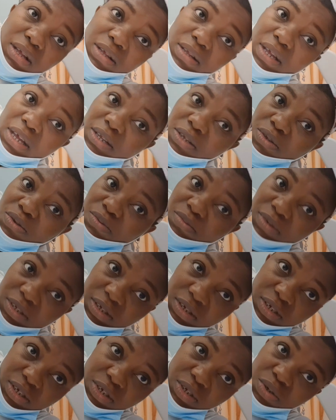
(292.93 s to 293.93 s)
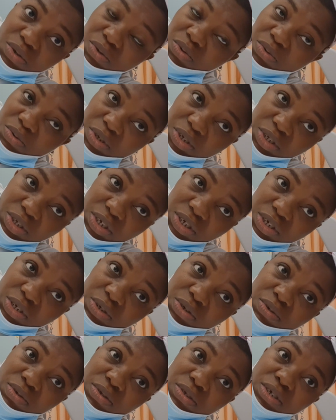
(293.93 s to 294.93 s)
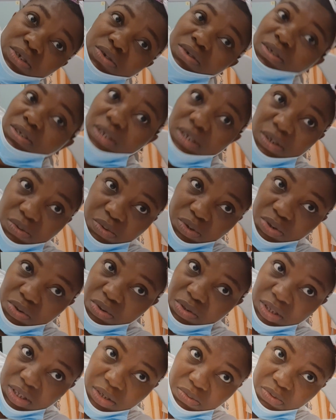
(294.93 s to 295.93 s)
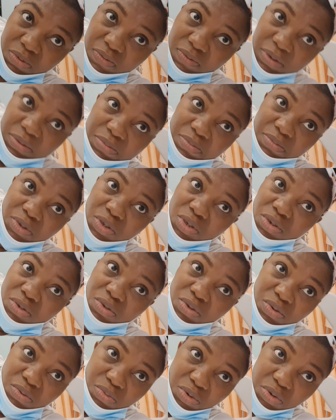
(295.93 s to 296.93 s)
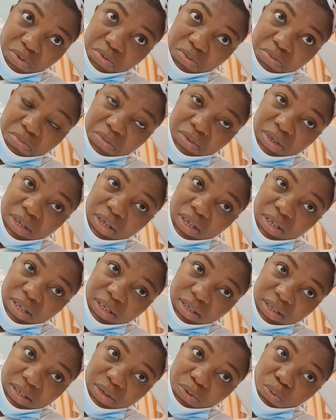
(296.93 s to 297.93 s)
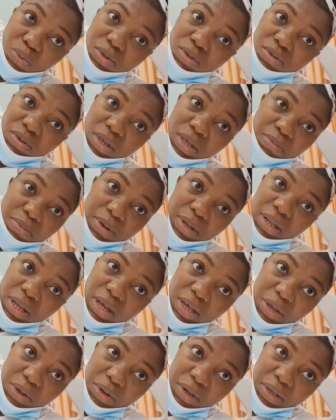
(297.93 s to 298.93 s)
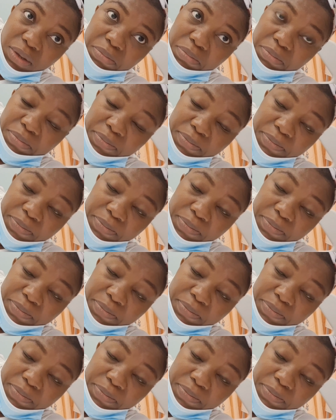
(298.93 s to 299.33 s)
There is no medication, no injection. They just said we should sleep over till tomorrow. They want to keep an eye on him.